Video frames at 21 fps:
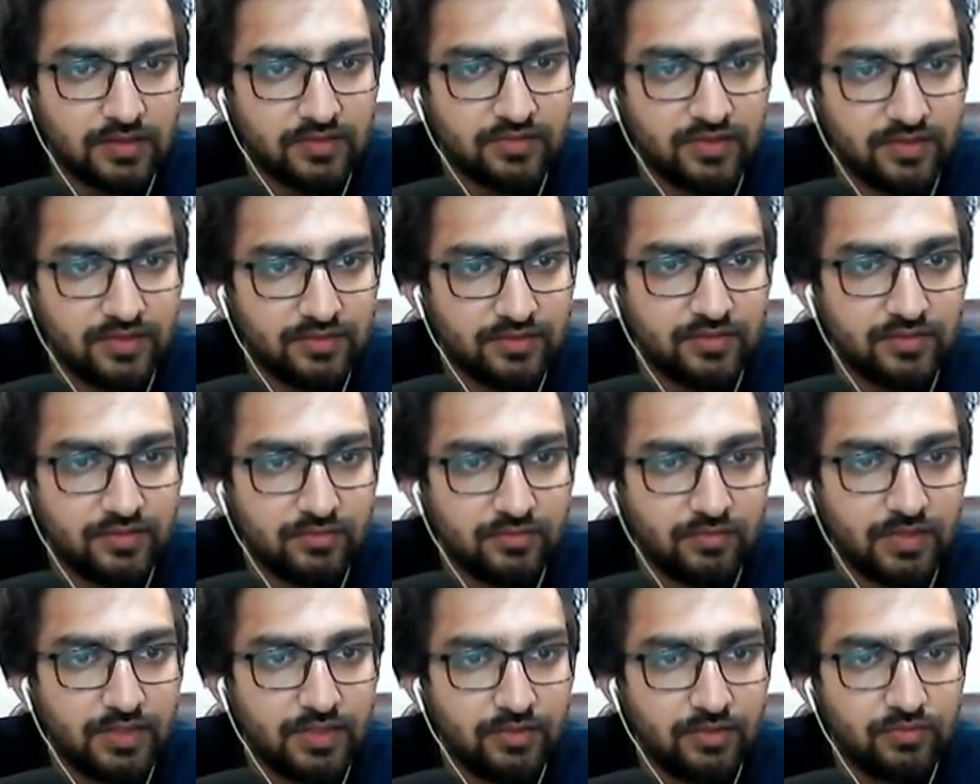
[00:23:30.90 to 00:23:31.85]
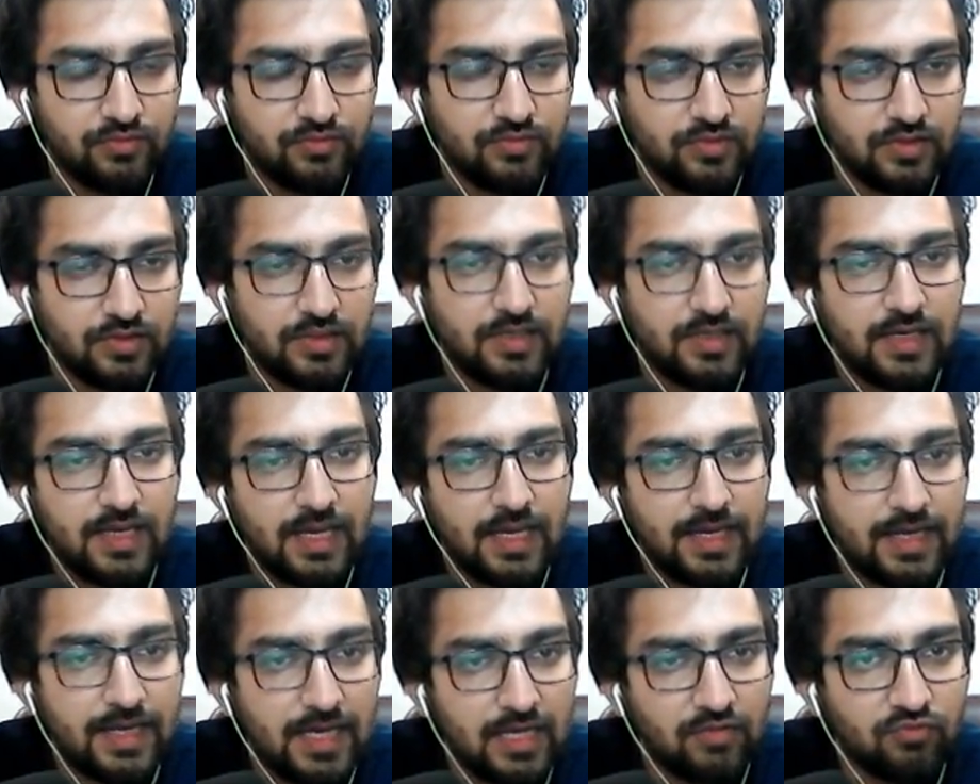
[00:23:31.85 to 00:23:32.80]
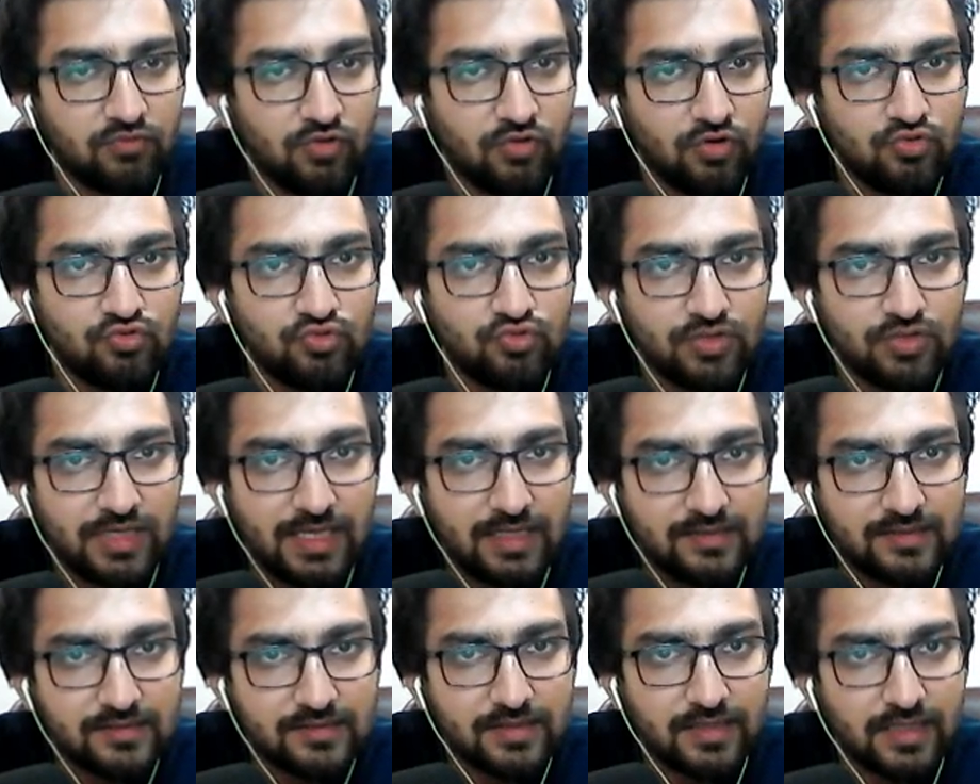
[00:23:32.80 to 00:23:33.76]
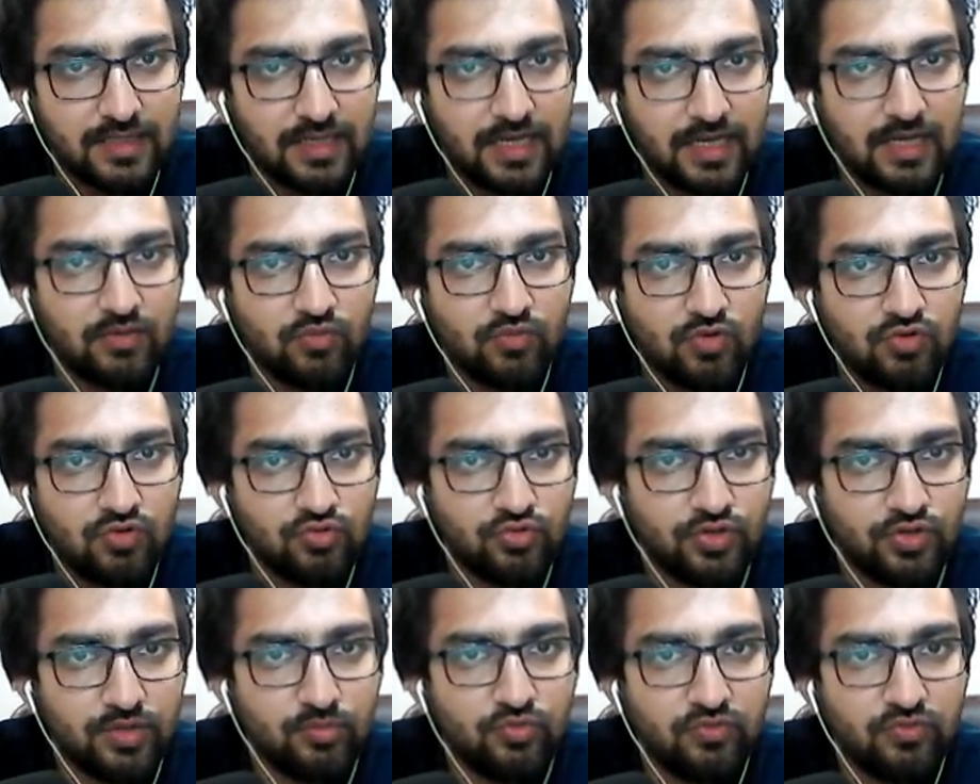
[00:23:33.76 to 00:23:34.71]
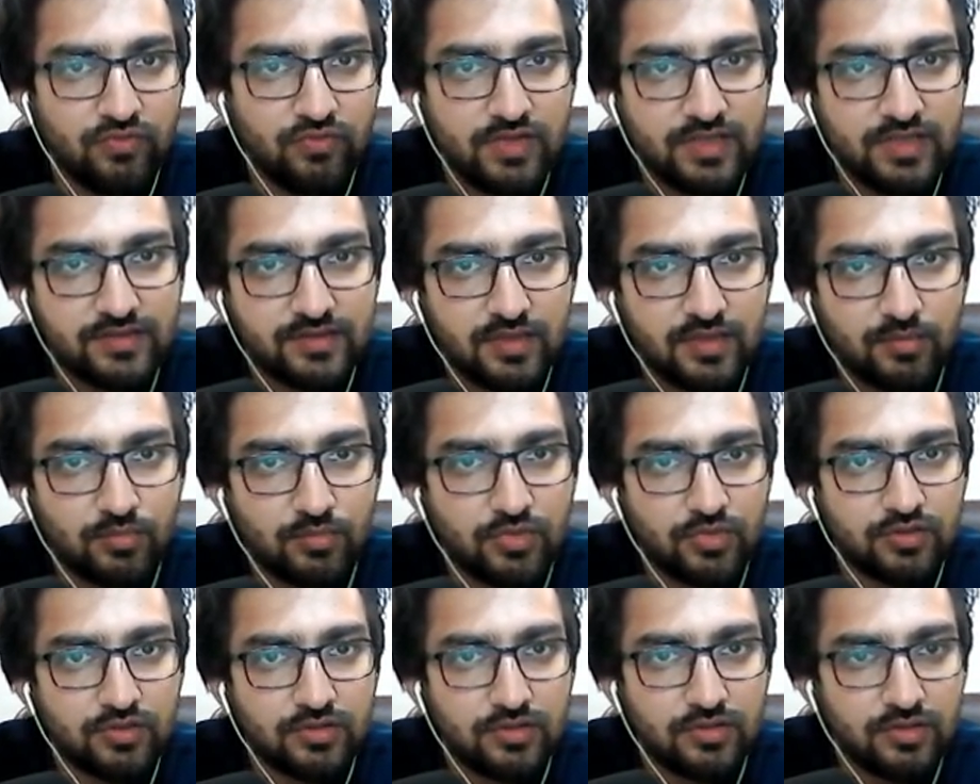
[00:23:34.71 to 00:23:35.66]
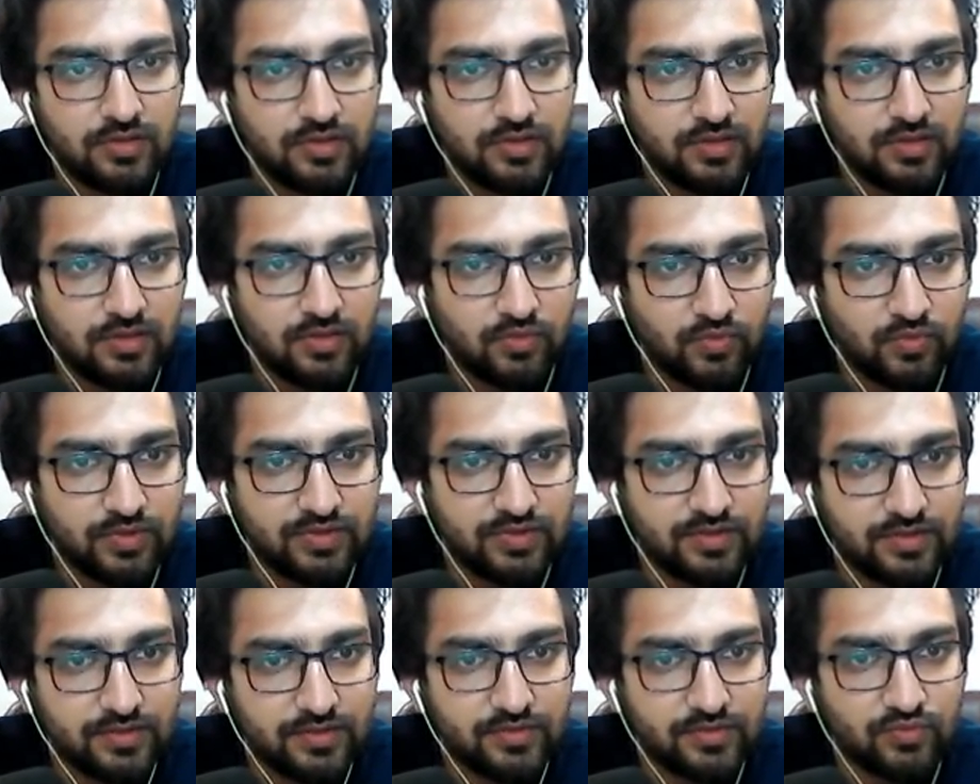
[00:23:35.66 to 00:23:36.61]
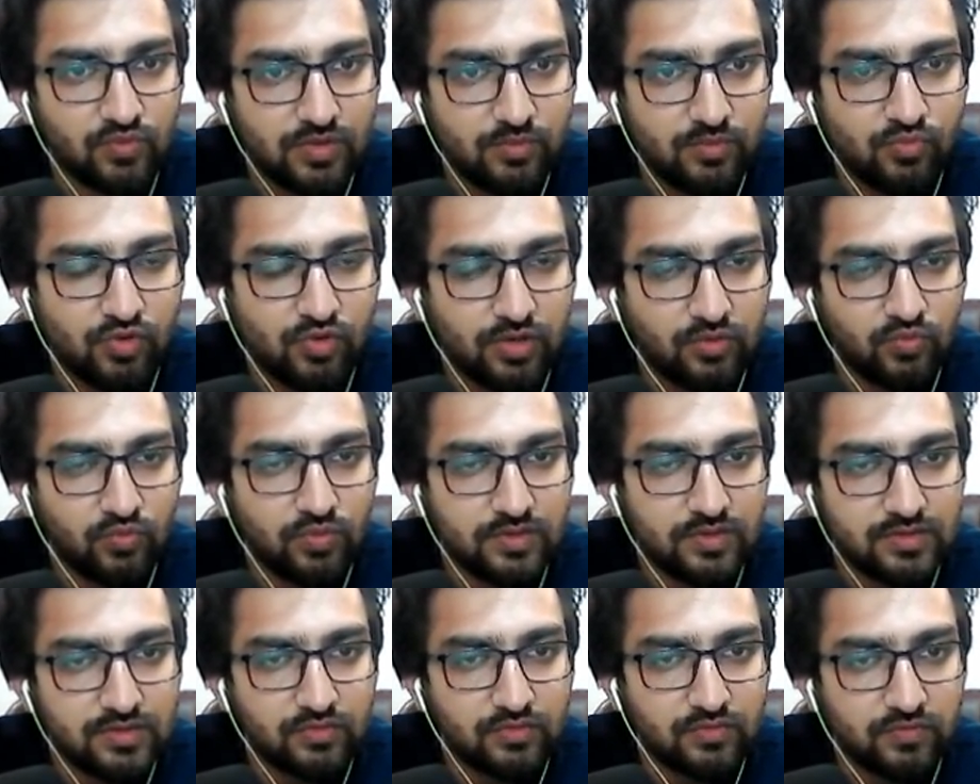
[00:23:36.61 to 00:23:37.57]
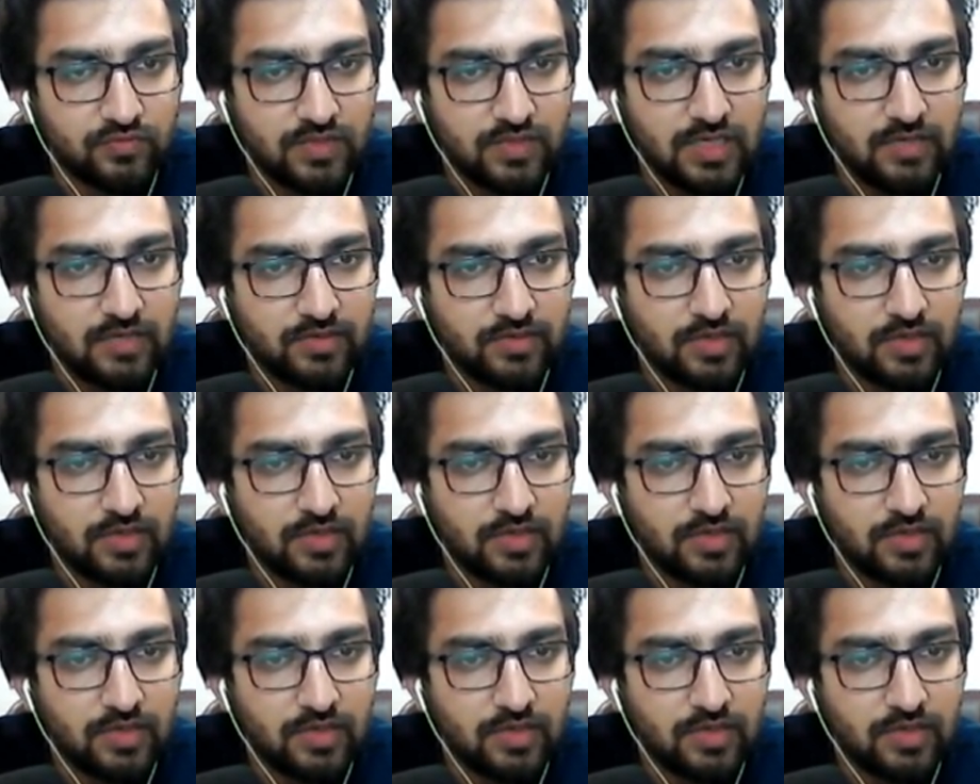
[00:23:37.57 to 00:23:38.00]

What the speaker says: this value. And I want to cancel, I want to remove this number, which is 1.105.